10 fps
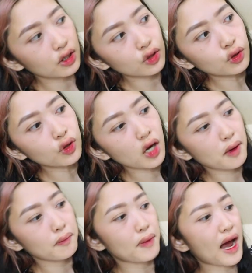yung
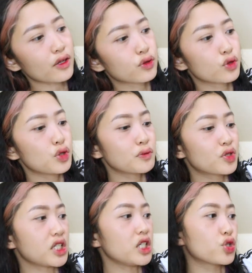bathroom
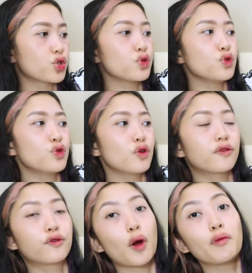tissue
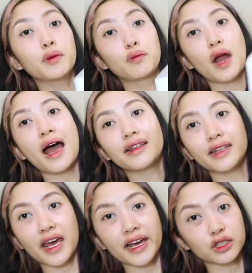from the brand
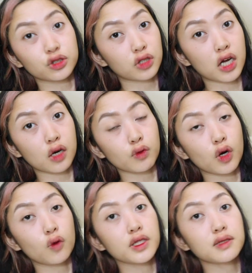Extra. We
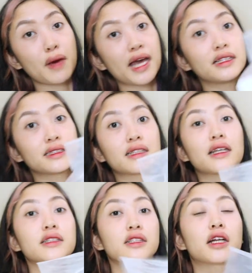always buy this
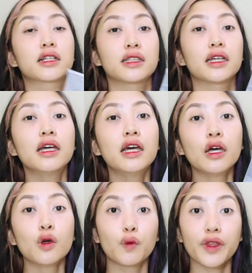at SR kasi
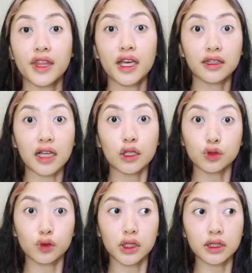we think na
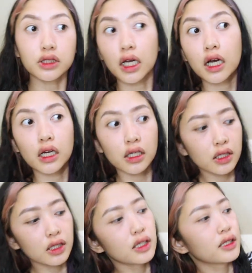sulit na siya.
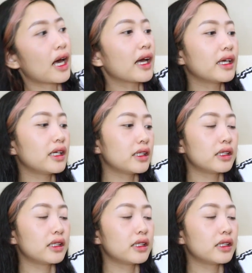Dahil